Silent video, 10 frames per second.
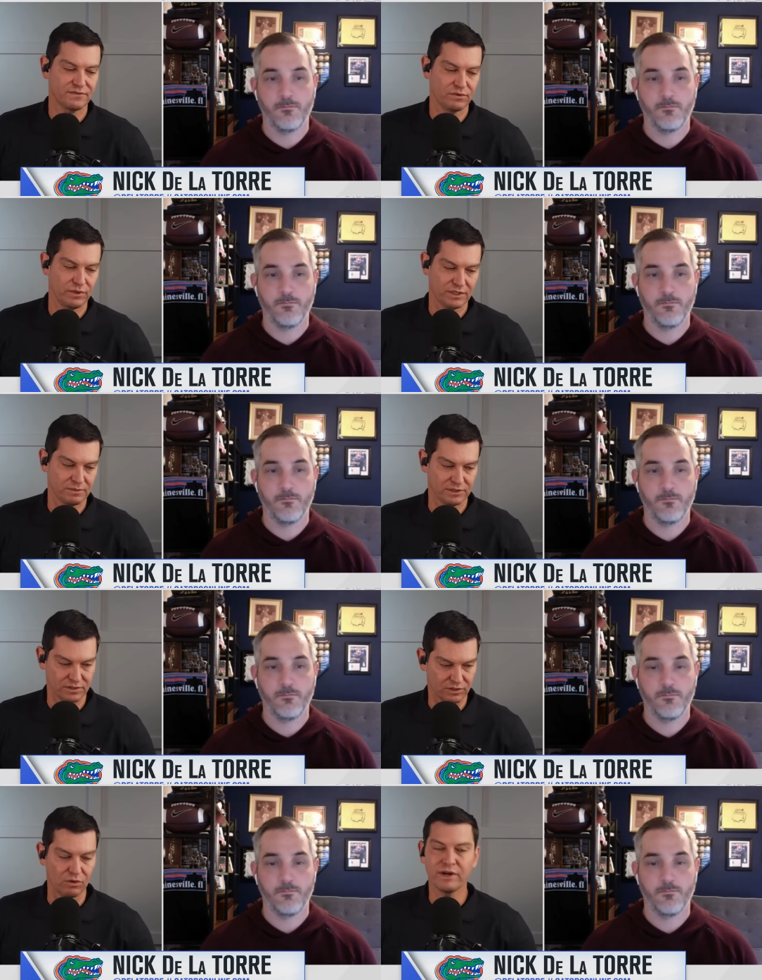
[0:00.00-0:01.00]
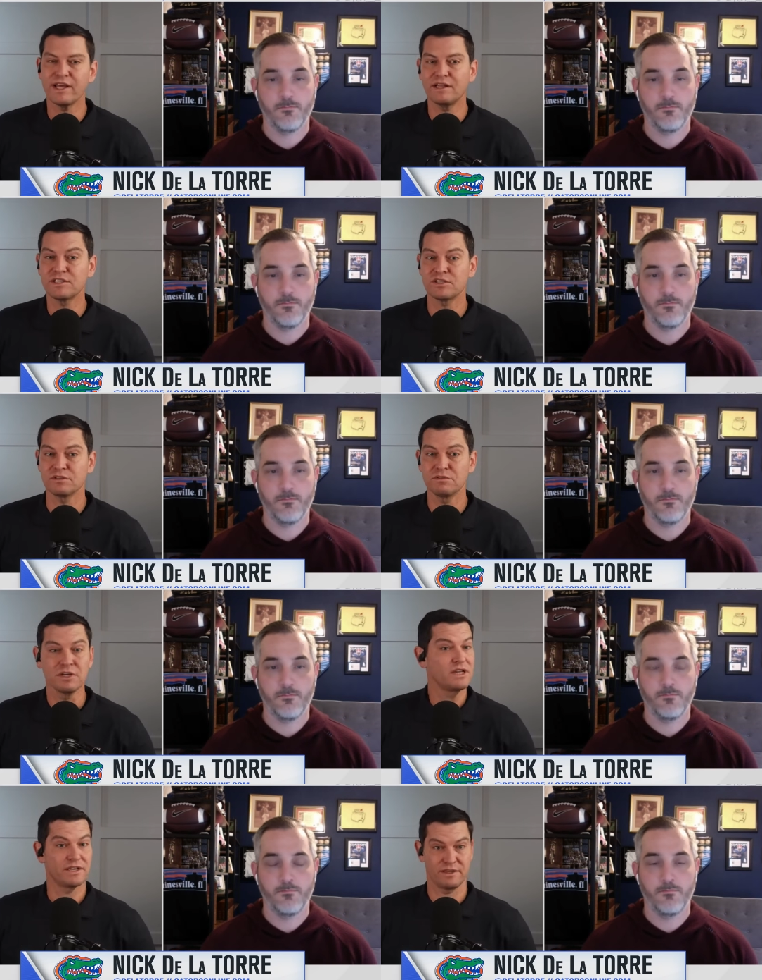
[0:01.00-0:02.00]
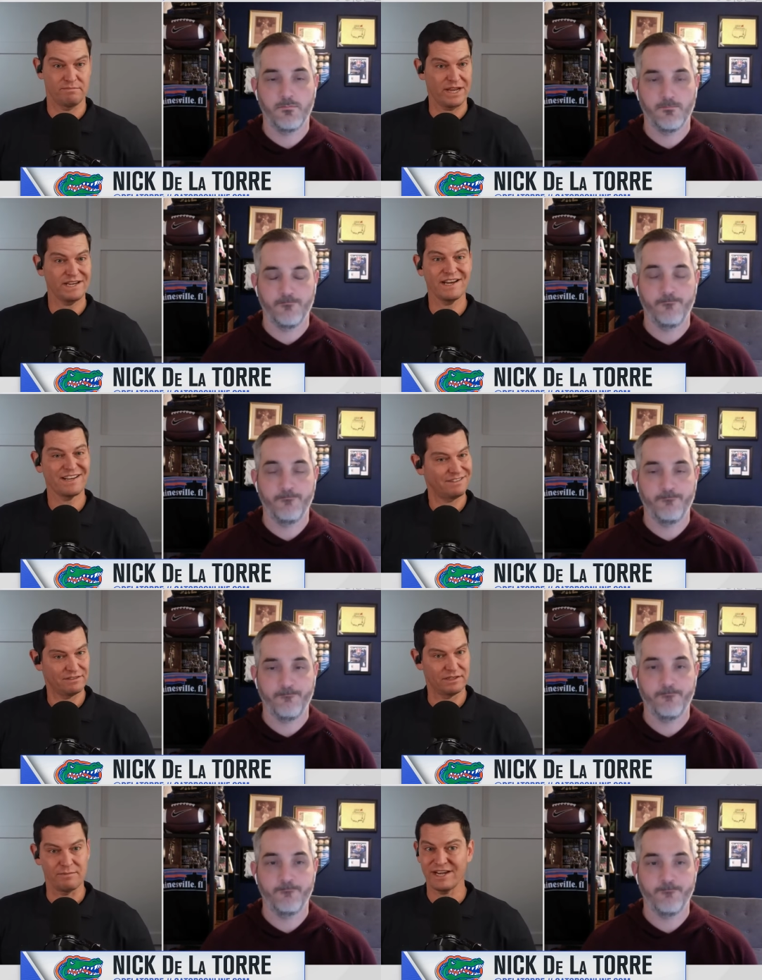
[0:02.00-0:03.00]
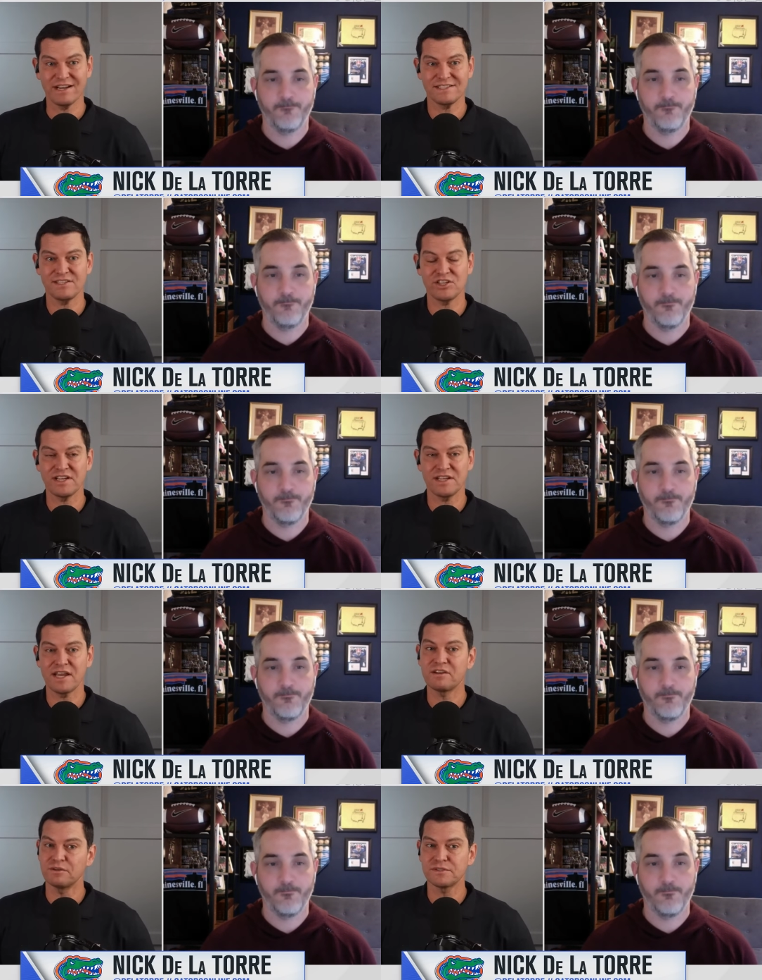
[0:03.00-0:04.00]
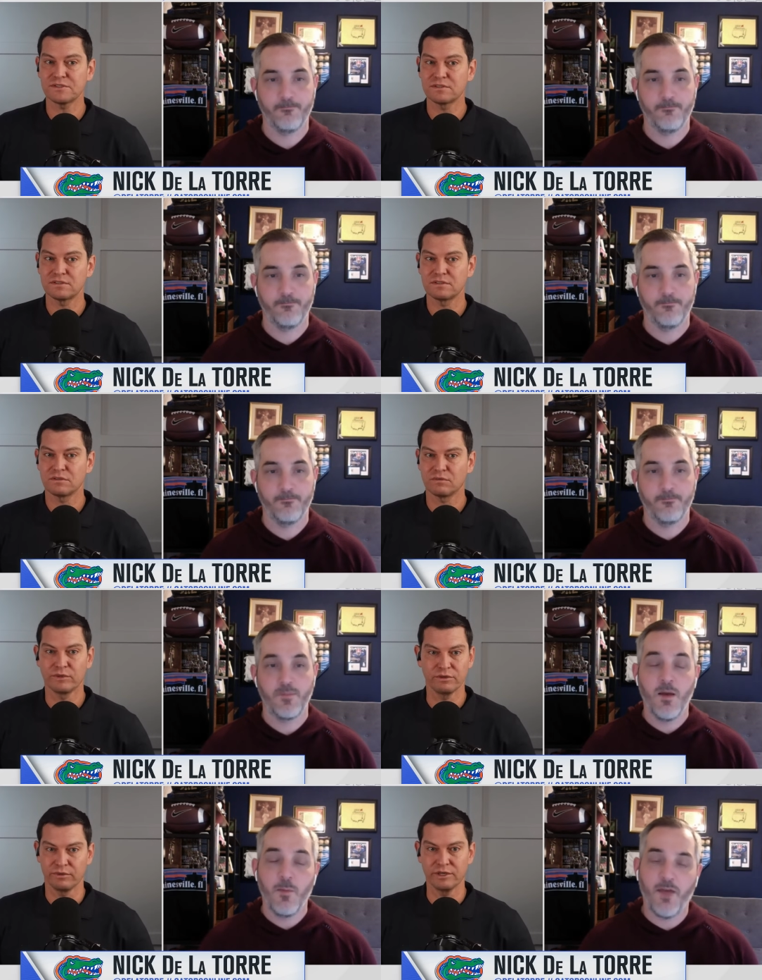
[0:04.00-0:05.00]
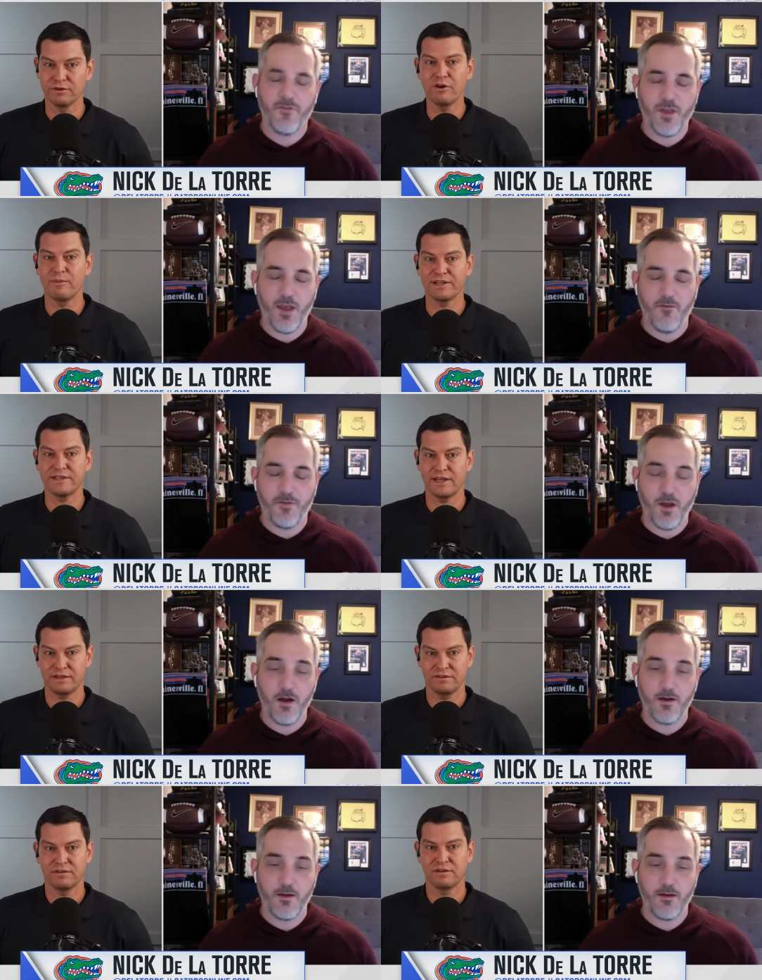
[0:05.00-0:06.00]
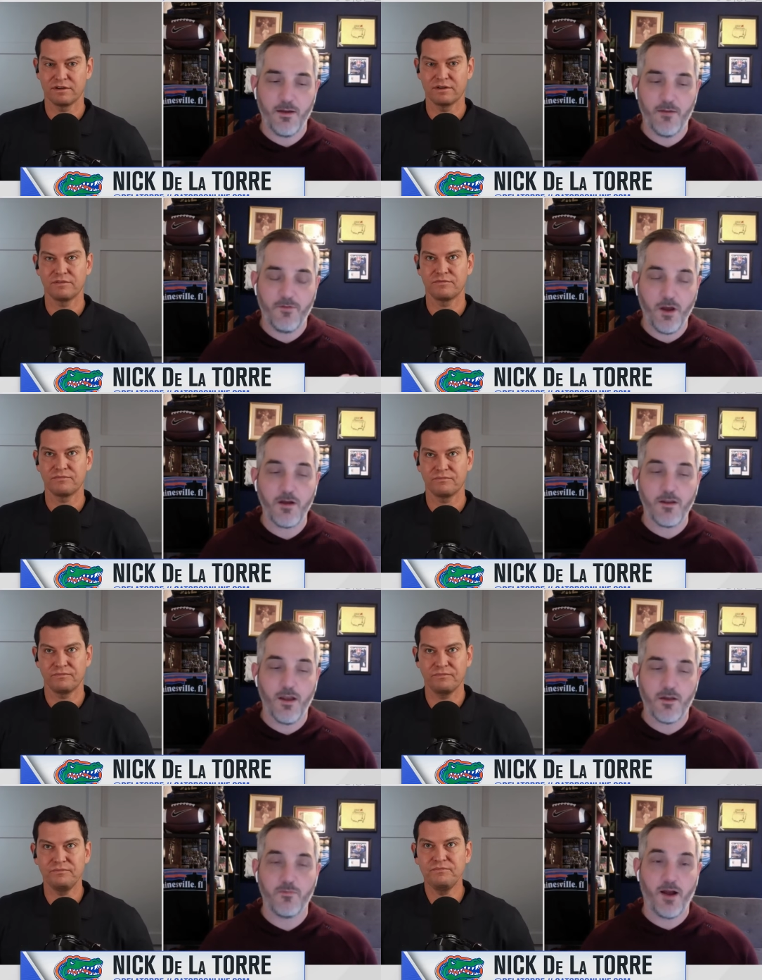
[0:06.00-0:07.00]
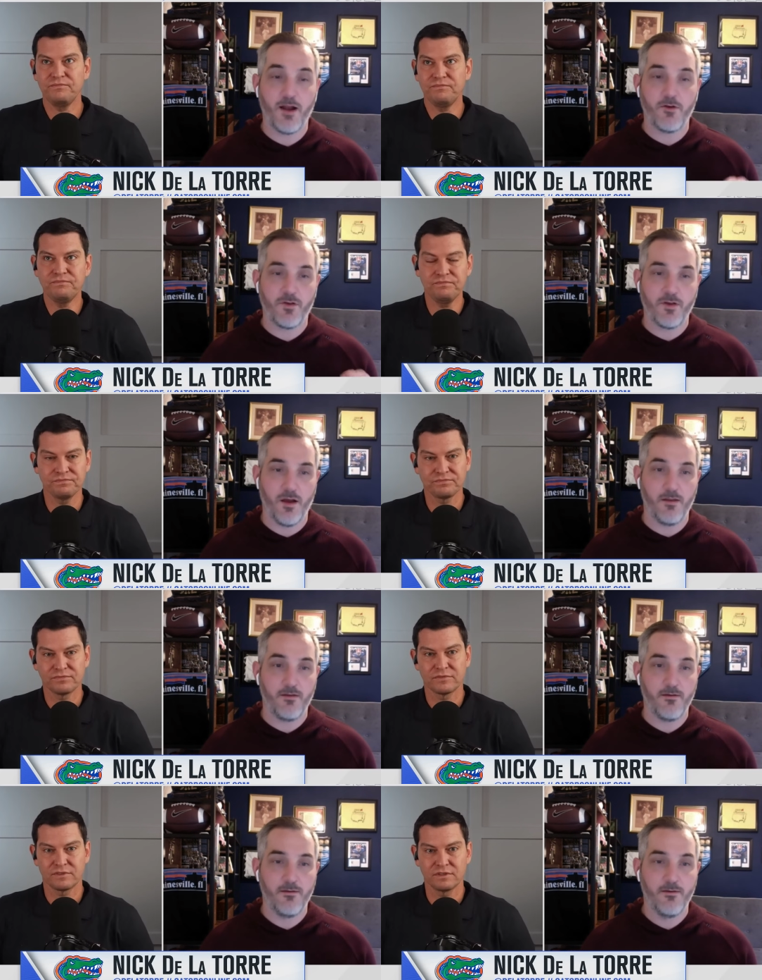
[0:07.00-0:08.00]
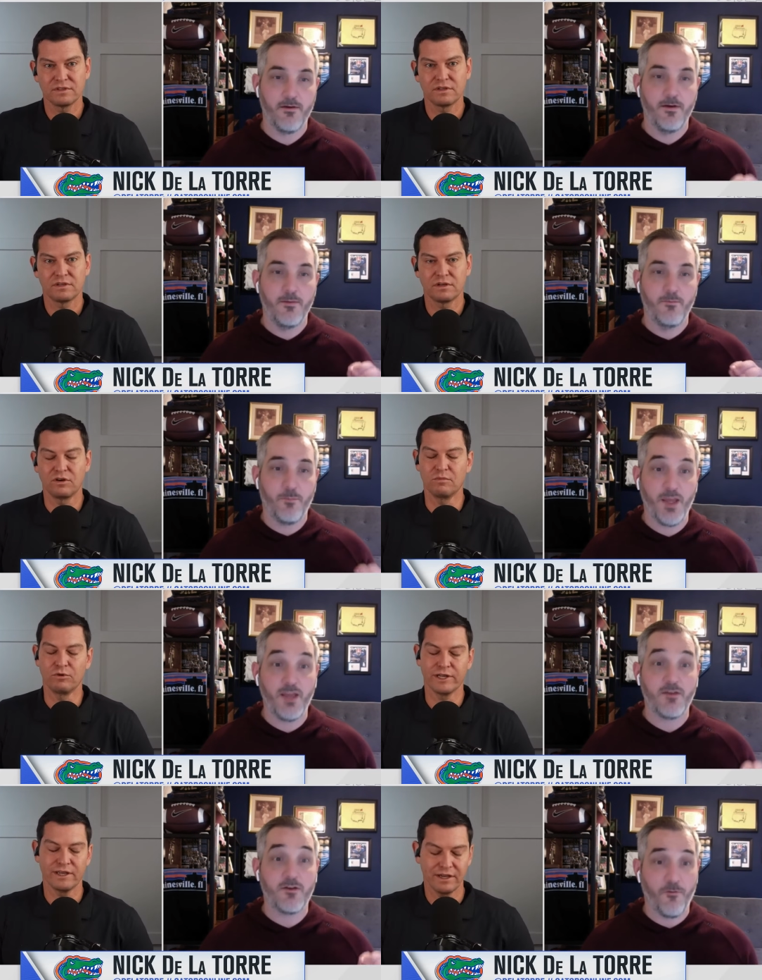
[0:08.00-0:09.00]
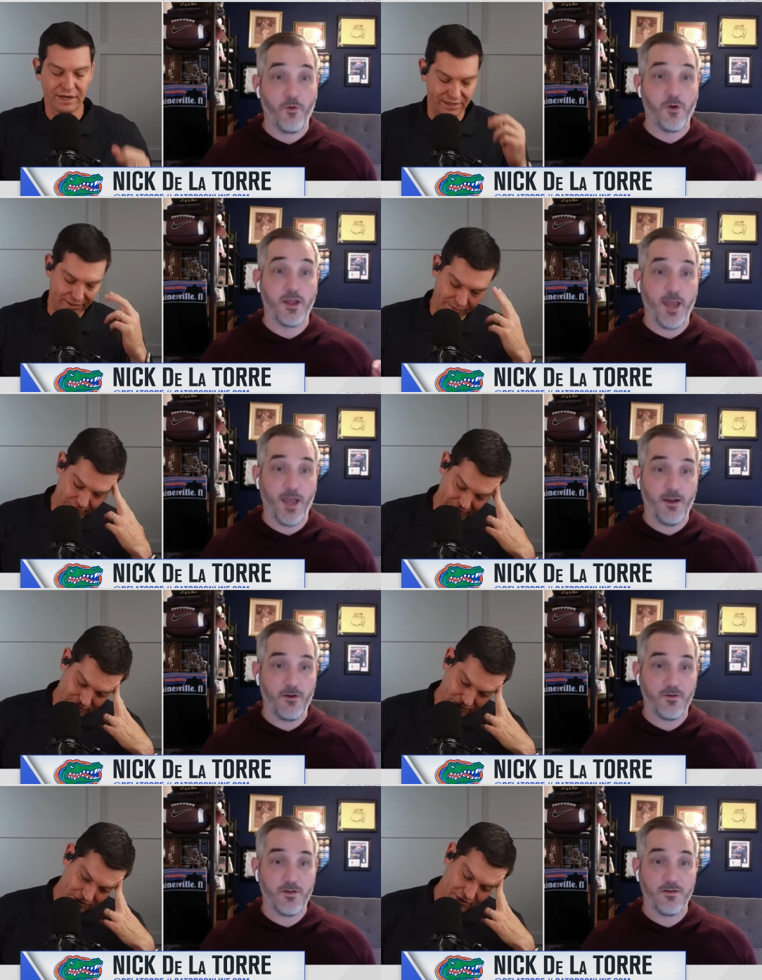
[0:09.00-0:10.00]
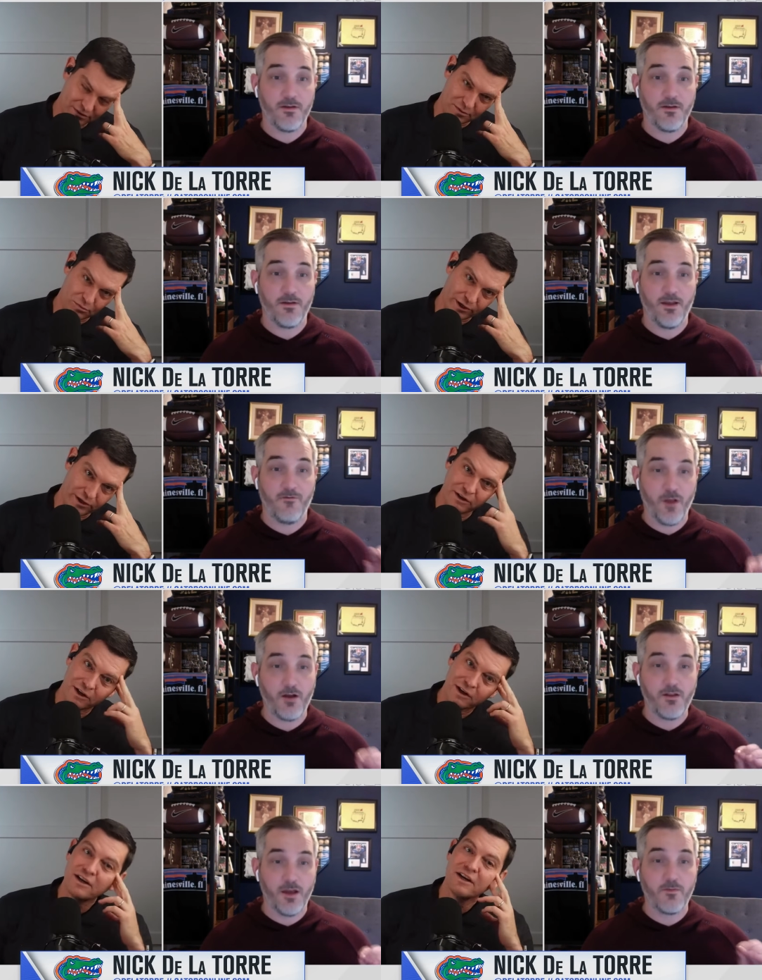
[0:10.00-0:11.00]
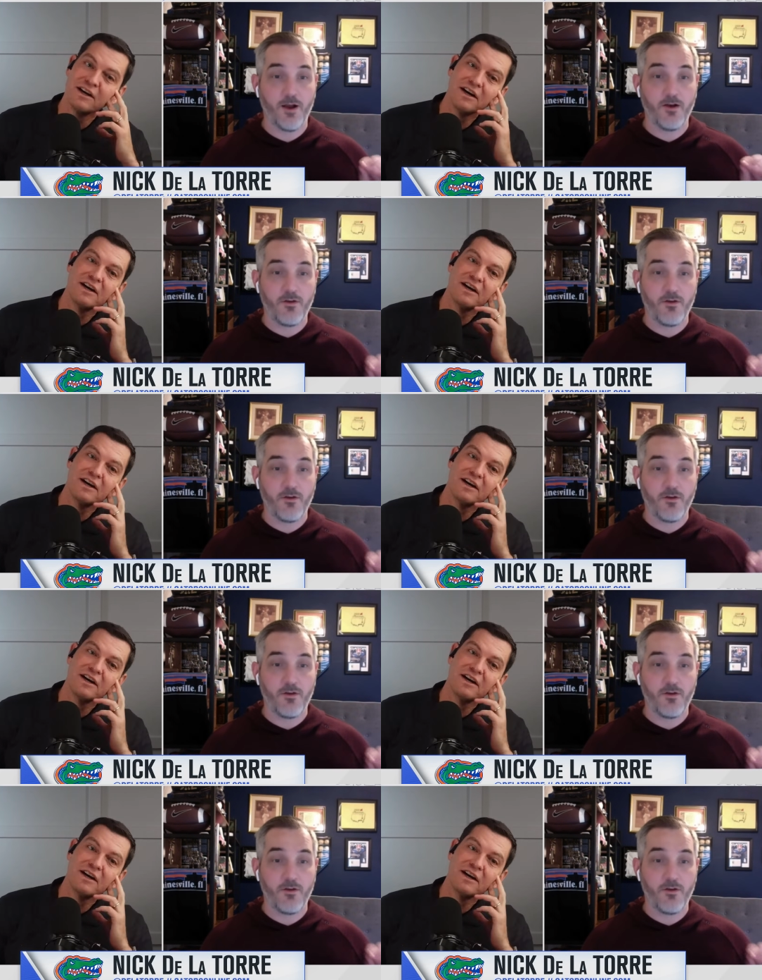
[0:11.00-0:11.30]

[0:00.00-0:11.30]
Speaker 1: weeks? Because they're going to LSU now. They might mm-hmm. not they might not see Jayden Daniels. We, we don't if, know about that. Doug
Speaker 2: if Doug Nussmeier's son
Speaker 1: oh boy. beats the Florida Gators, oh boy, if
Speaker 2: Doug Nussmeier's